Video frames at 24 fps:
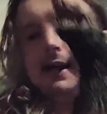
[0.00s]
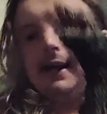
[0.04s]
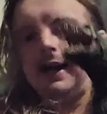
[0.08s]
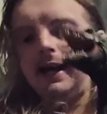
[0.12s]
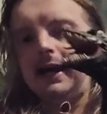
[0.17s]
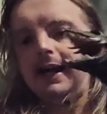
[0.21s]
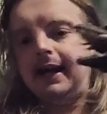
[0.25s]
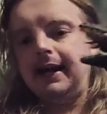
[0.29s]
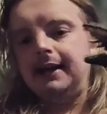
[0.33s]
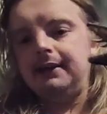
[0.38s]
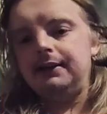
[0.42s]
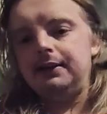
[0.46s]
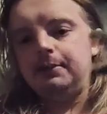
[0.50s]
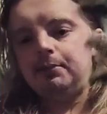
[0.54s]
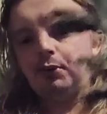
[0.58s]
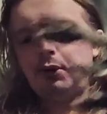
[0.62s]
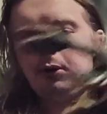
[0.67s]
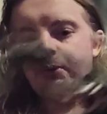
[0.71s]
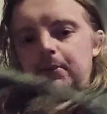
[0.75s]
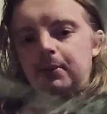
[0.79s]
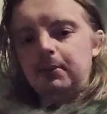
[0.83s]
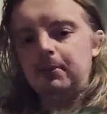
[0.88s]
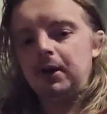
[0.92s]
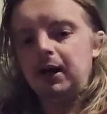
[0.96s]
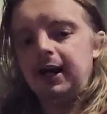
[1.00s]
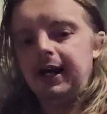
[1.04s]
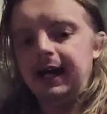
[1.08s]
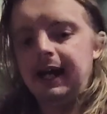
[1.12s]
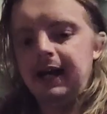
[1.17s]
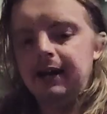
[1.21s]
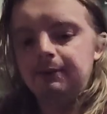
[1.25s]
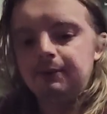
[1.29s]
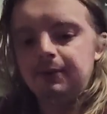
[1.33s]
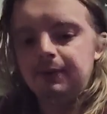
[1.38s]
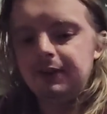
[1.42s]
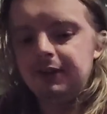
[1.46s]
And the problem I
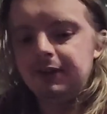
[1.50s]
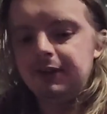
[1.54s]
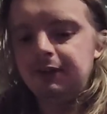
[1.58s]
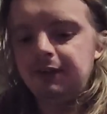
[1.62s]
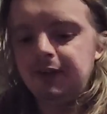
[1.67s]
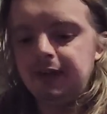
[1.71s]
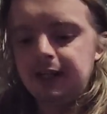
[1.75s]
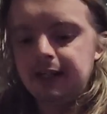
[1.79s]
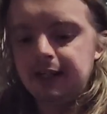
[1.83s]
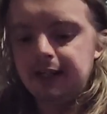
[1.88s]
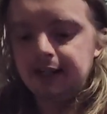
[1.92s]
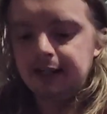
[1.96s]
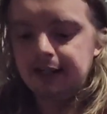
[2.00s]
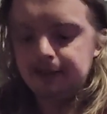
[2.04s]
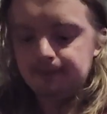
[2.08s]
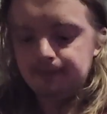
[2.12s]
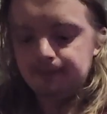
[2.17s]
had with this figure,